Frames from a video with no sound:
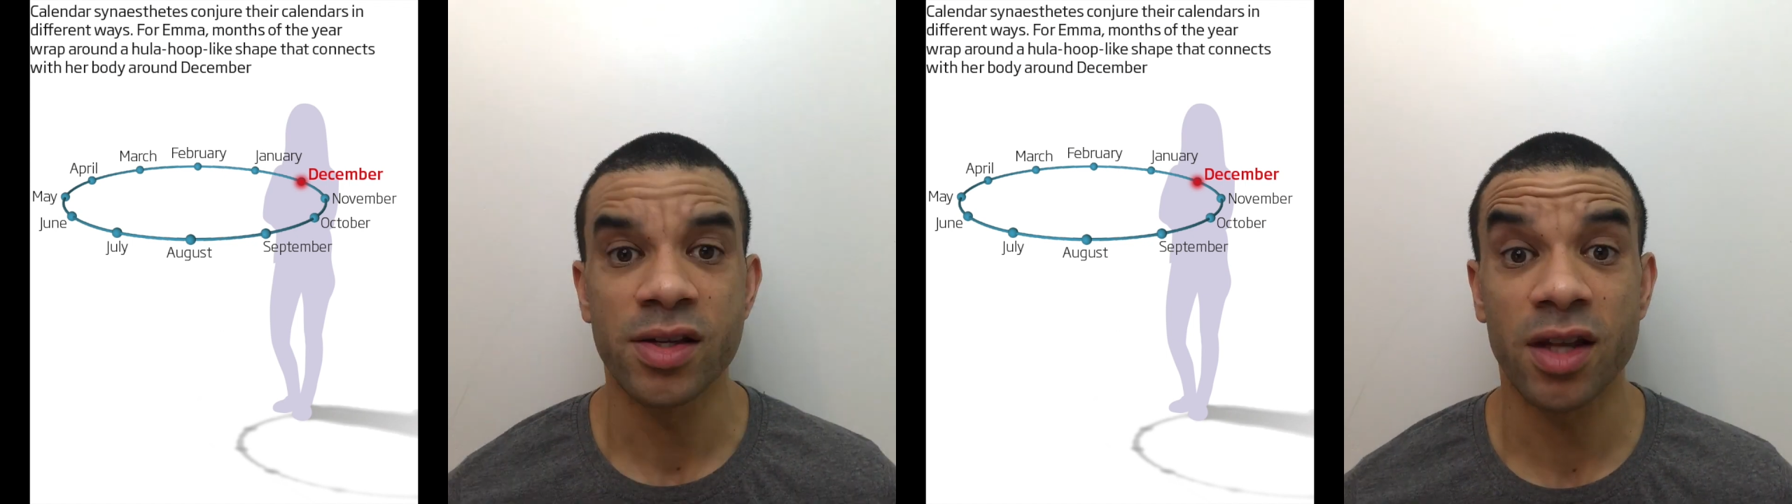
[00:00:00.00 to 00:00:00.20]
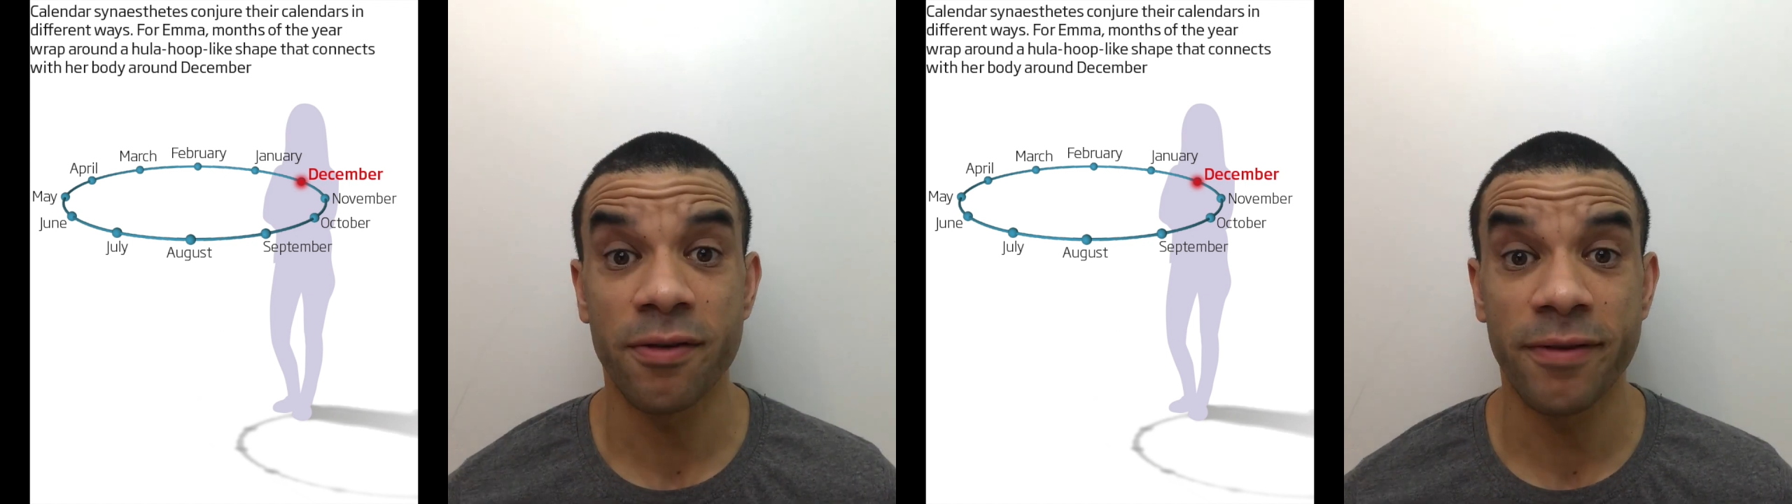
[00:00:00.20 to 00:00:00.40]

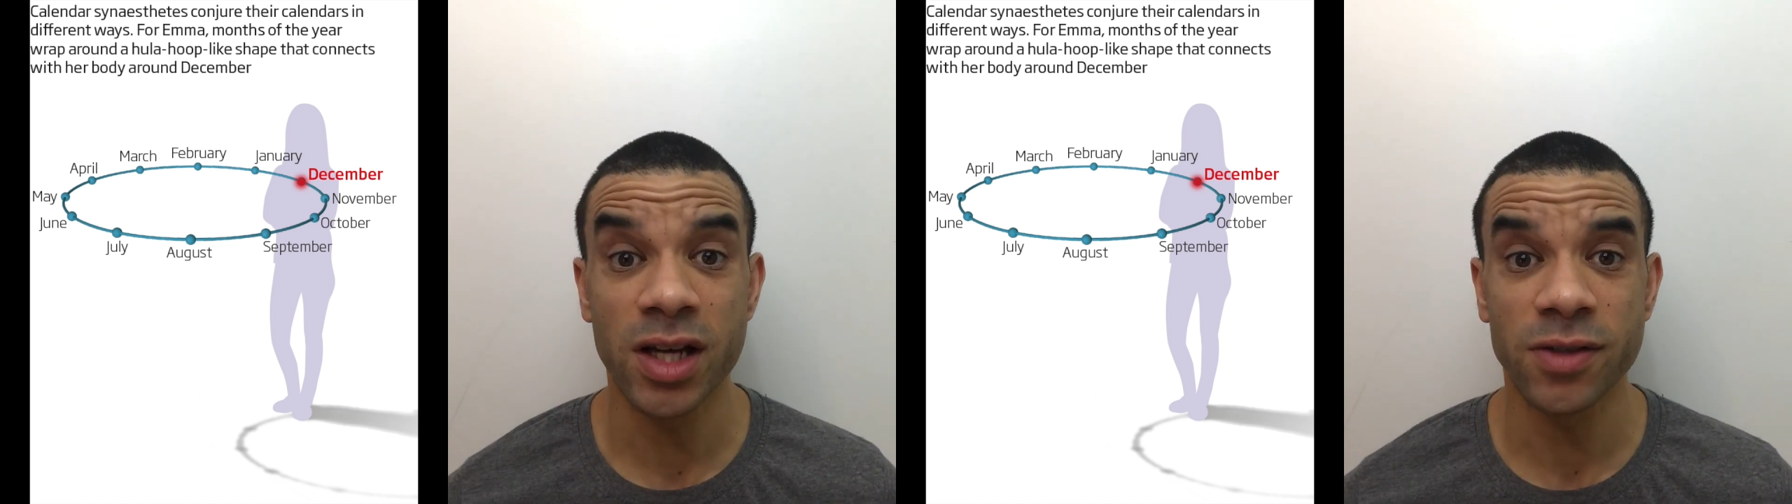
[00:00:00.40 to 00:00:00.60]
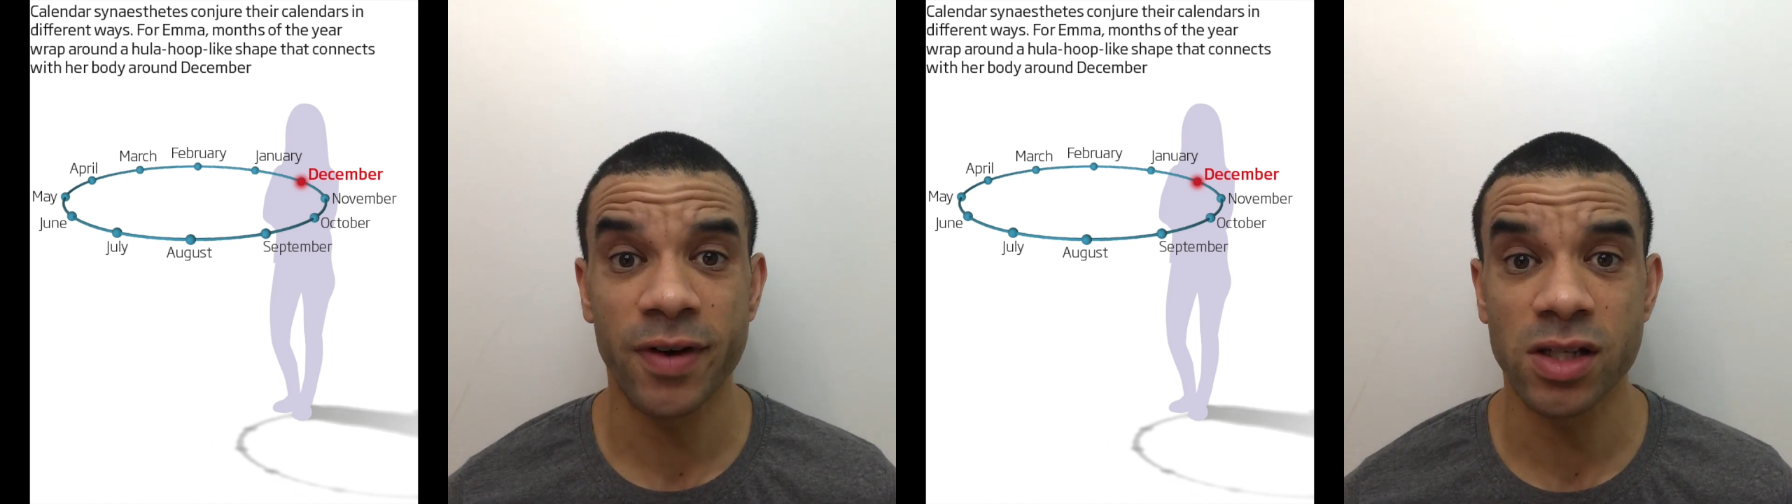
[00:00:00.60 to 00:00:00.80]
So the
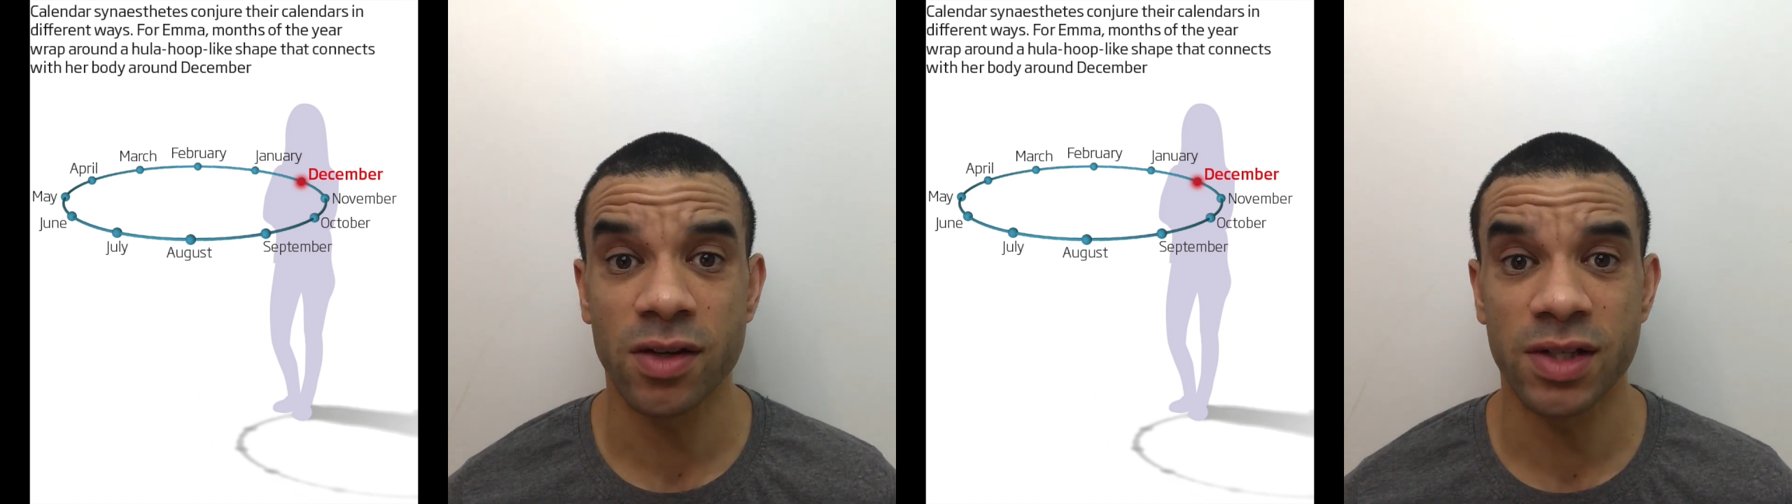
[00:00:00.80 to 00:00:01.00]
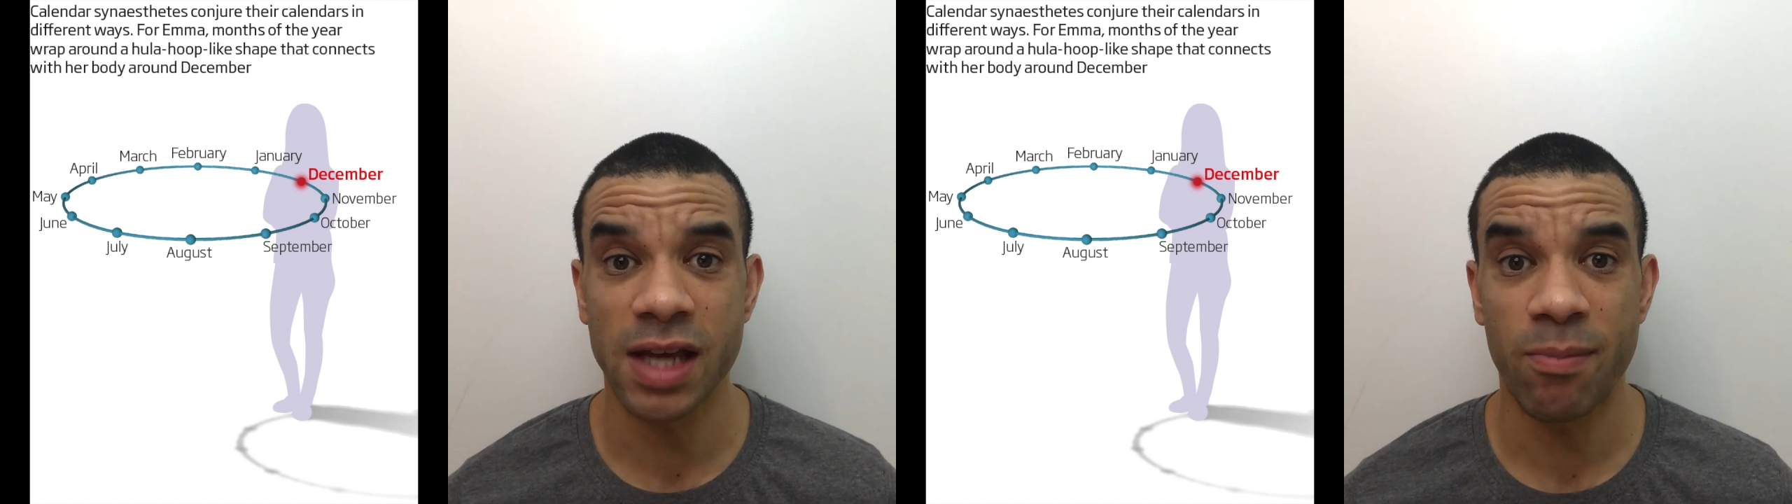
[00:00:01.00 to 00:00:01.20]
31st
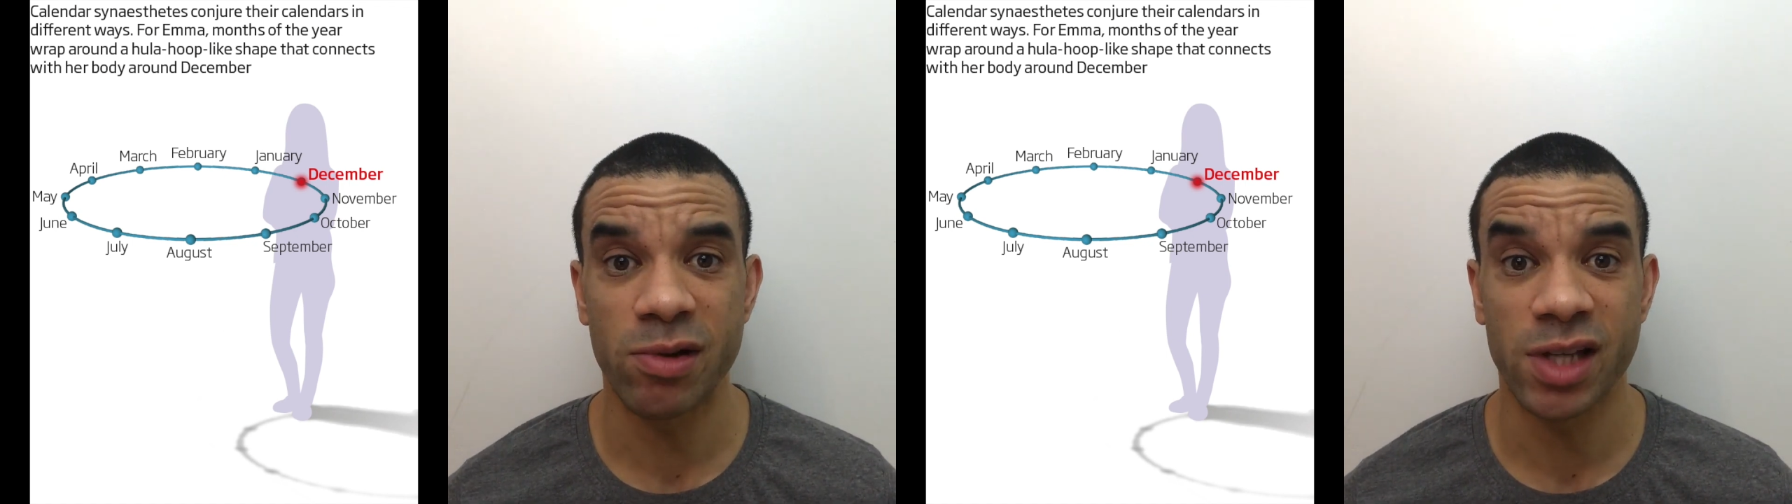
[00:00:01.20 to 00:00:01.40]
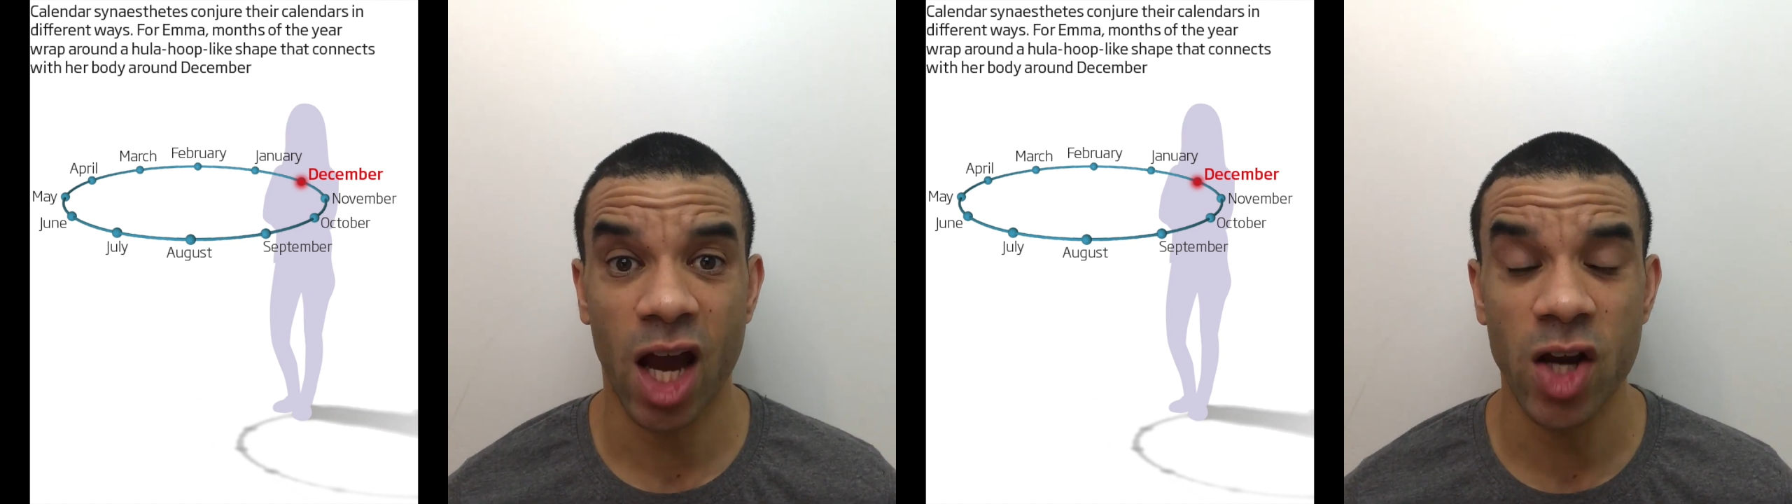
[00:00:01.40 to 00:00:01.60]
of December is the